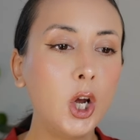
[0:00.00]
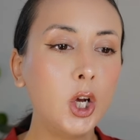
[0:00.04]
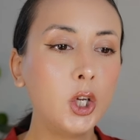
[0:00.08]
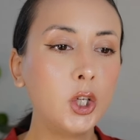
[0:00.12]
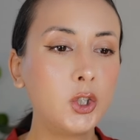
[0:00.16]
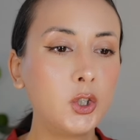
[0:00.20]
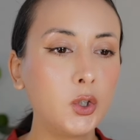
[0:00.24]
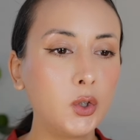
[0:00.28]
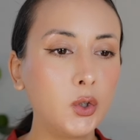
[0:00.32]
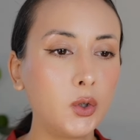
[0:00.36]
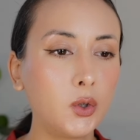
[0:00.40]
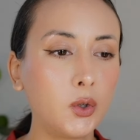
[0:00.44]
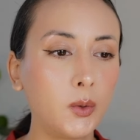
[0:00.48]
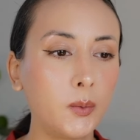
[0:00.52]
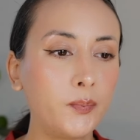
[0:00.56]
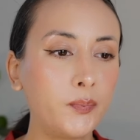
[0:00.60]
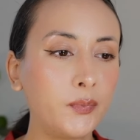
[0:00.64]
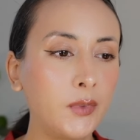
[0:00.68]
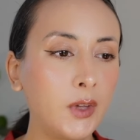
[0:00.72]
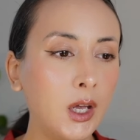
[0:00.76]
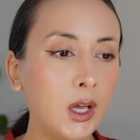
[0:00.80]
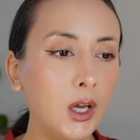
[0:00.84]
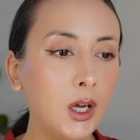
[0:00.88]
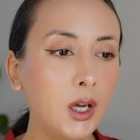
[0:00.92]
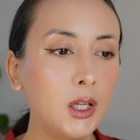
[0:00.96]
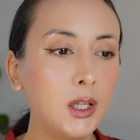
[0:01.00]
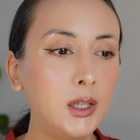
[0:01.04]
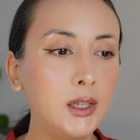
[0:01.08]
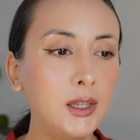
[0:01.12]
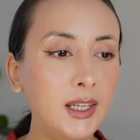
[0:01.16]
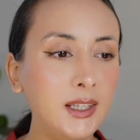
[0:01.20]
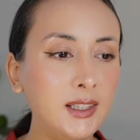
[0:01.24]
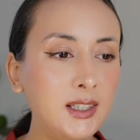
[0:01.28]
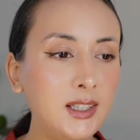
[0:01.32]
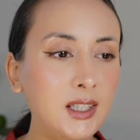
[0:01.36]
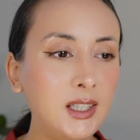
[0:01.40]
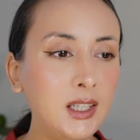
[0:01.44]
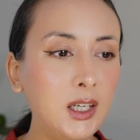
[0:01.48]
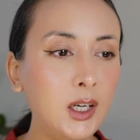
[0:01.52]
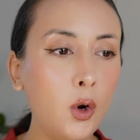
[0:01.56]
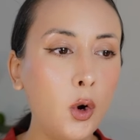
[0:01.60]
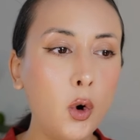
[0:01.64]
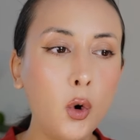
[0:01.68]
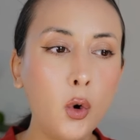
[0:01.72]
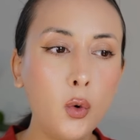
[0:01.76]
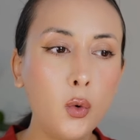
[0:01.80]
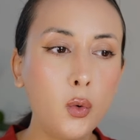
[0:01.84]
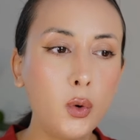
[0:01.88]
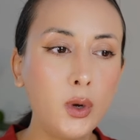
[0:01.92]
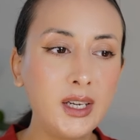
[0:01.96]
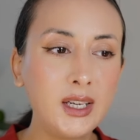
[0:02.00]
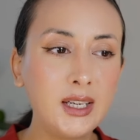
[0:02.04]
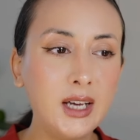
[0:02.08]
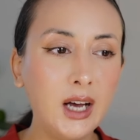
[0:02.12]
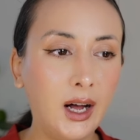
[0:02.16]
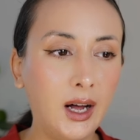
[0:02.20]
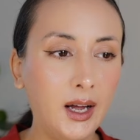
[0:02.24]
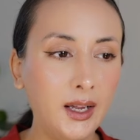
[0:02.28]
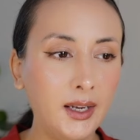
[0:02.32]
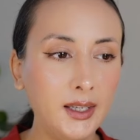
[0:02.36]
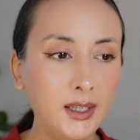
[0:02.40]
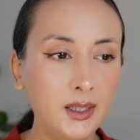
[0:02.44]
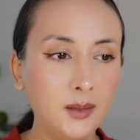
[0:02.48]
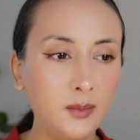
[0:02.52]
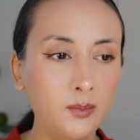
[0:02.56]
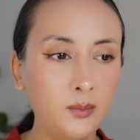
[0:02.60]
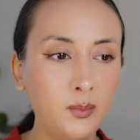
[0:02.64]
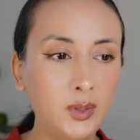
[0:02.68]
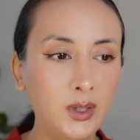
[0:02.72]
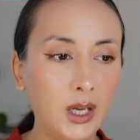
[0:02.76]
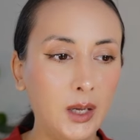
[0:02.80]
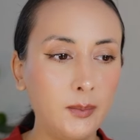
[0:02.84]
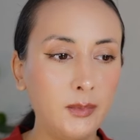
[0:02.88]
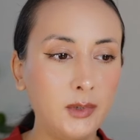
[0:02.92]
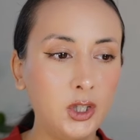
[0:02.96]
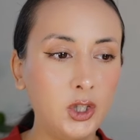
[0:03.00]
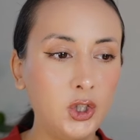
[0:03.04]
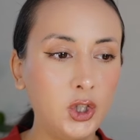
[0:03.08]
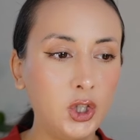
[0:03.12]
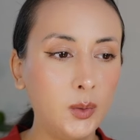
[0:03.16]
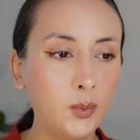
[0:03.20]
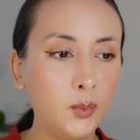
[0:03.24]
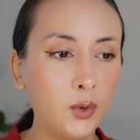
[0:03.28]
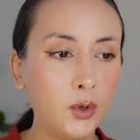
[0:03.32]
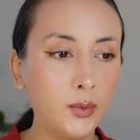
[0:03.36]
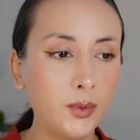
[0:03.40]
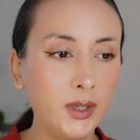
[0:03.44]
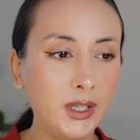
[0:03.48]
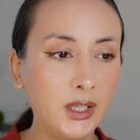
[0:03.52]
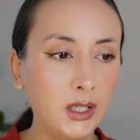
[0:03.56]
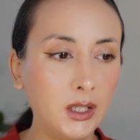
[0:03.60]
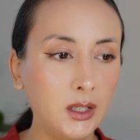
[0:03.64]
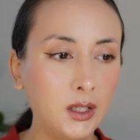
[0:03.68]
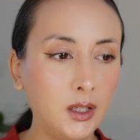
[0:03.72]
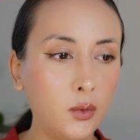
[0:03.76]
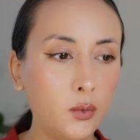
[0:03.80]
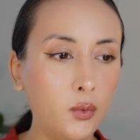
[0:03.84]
So let's see who we got in BMSG Marine.